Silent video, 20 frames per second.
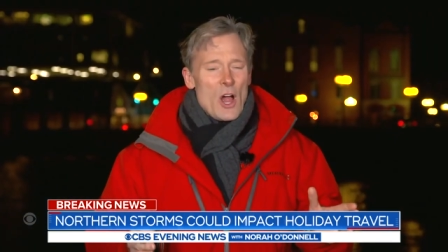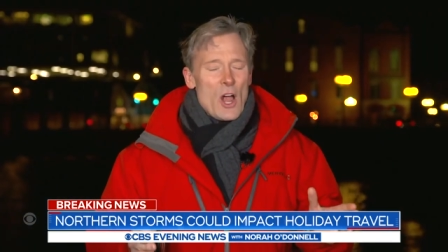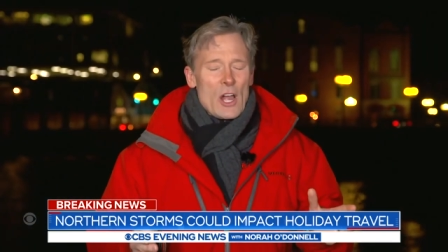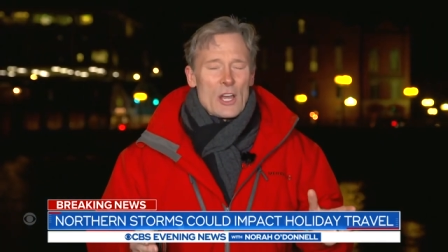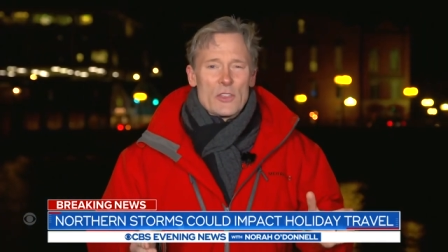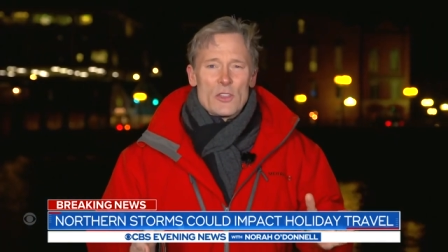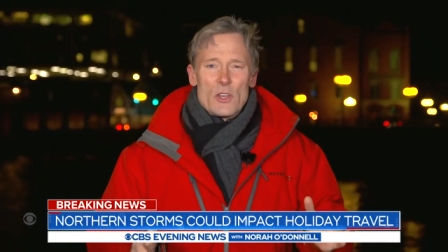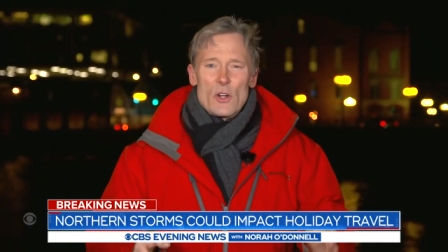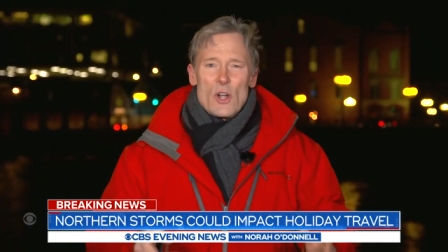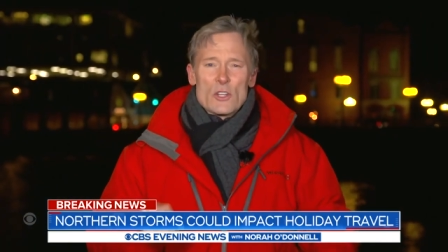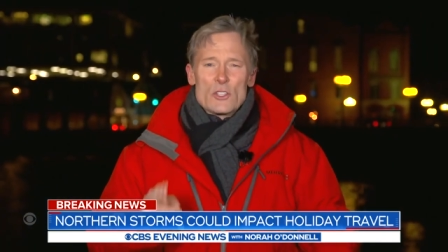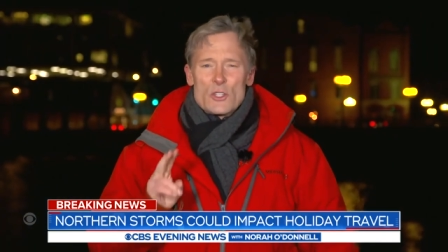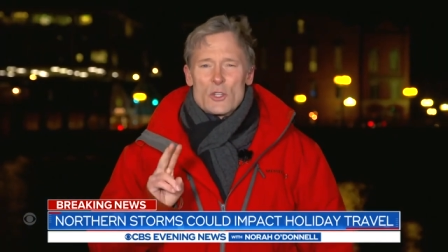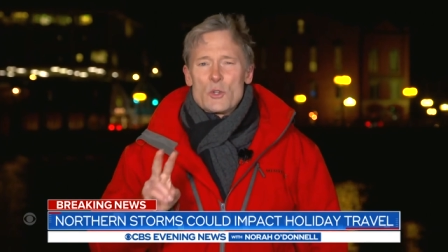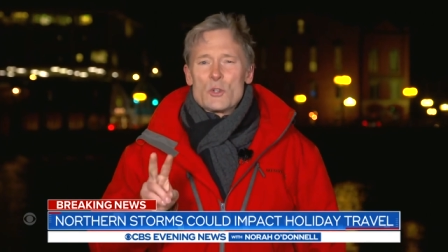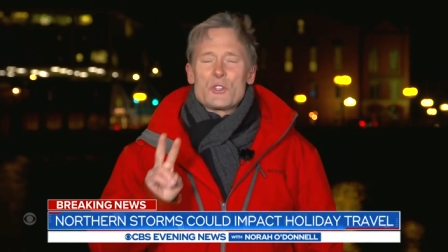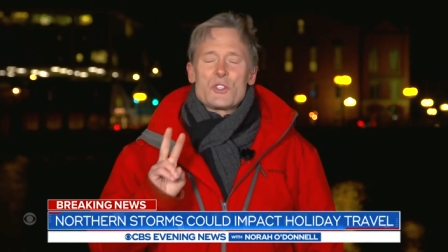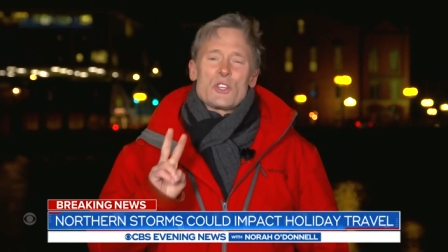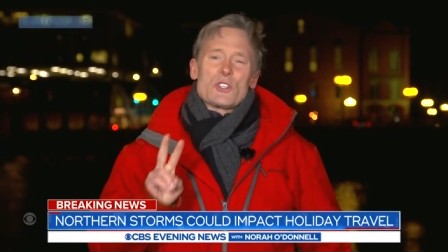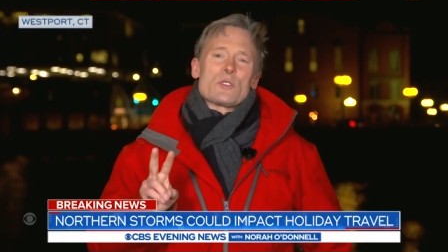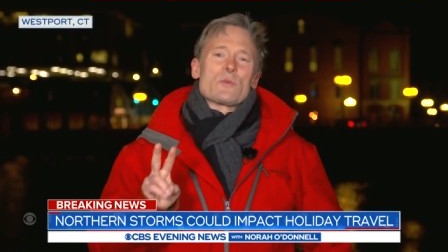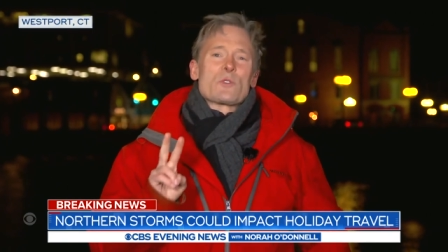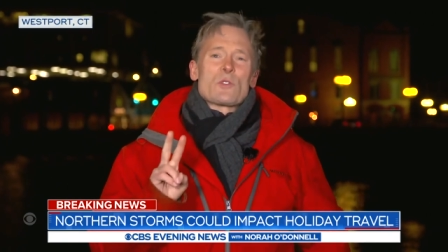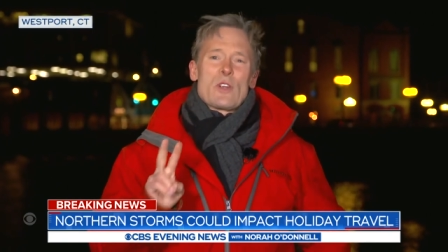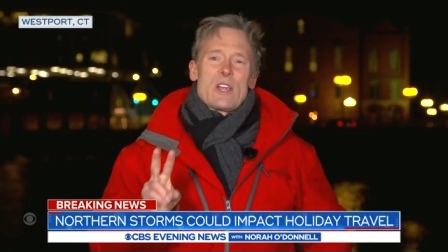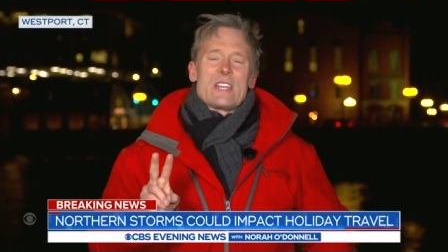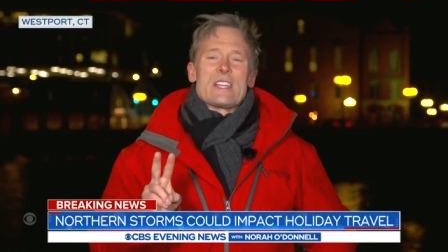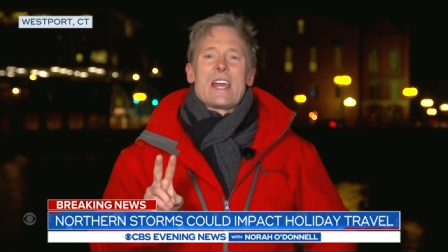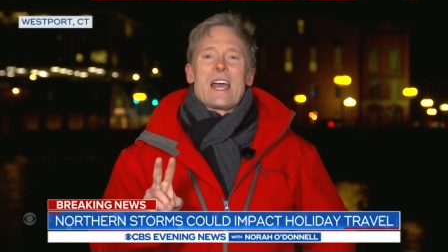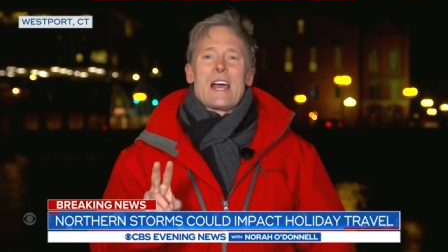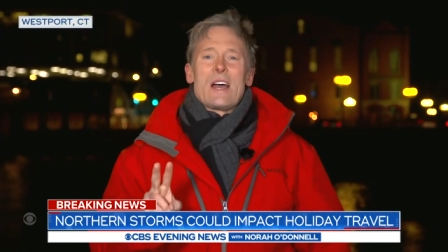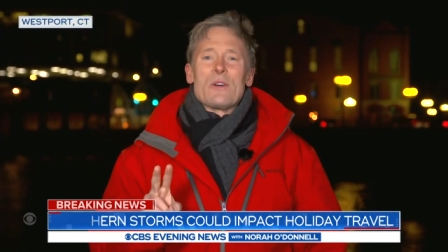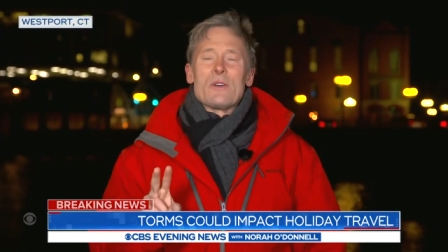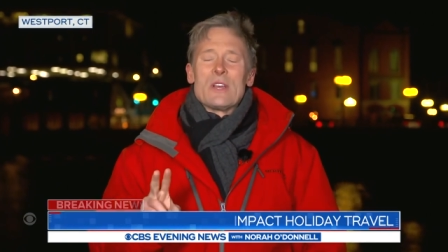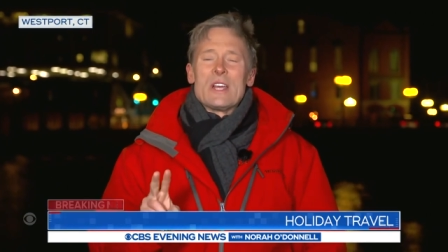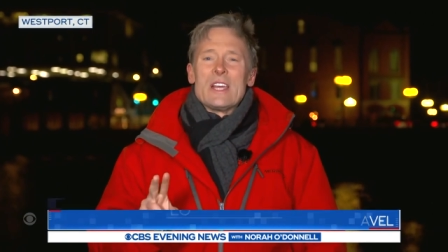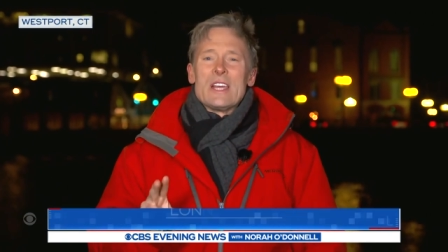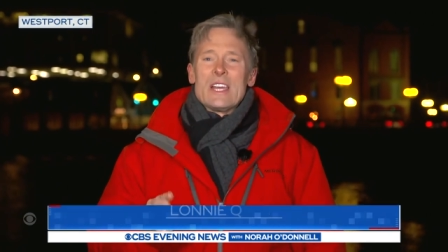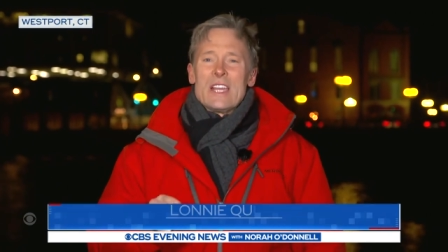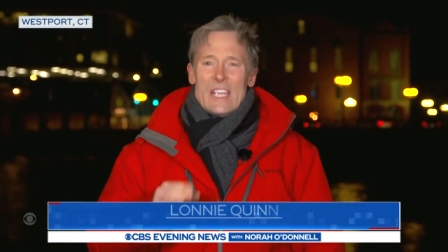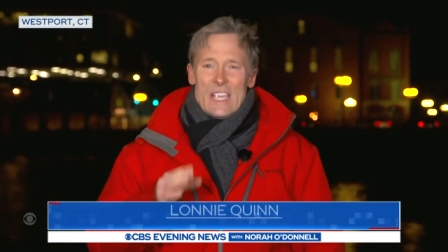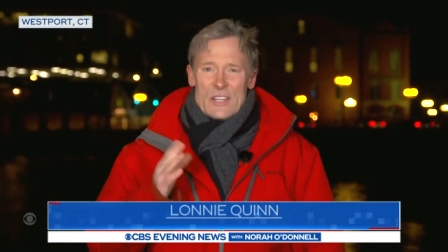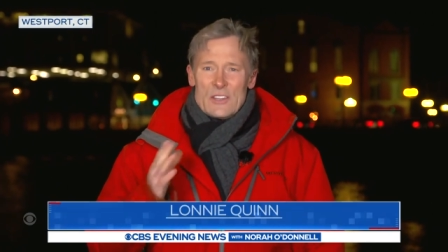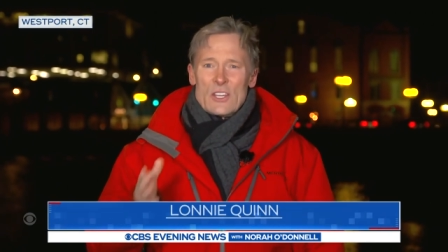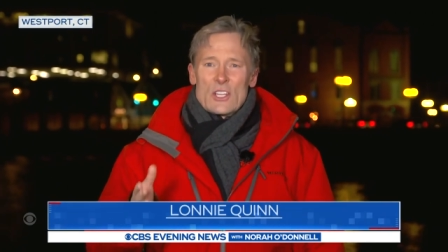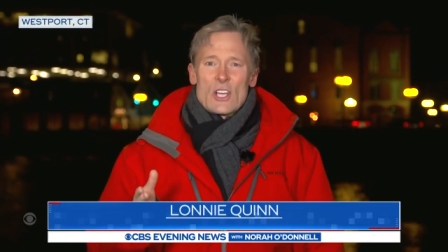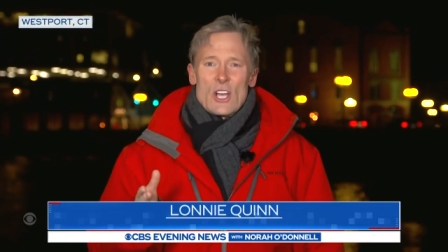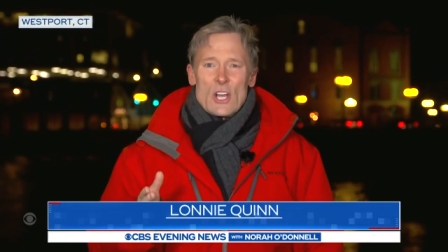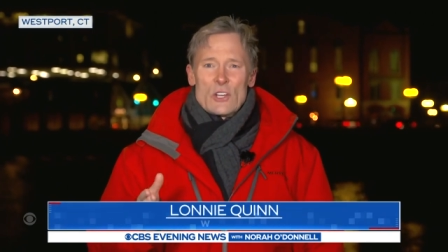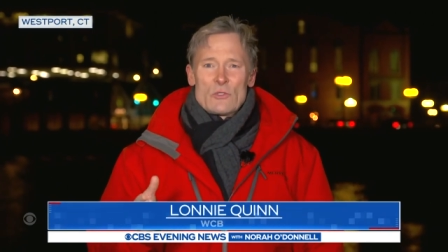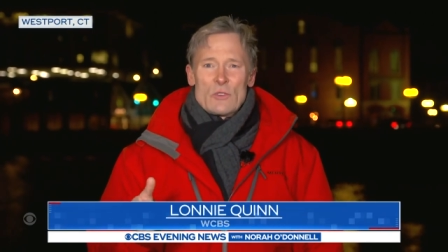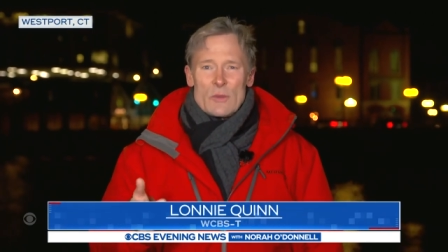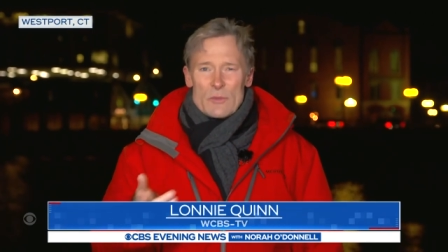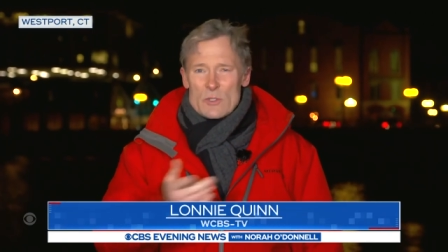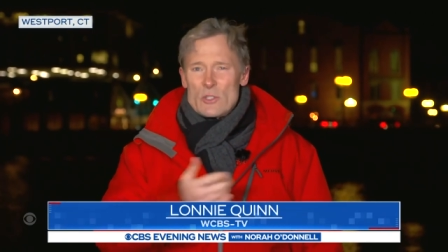All right, there are two systems right now in the country.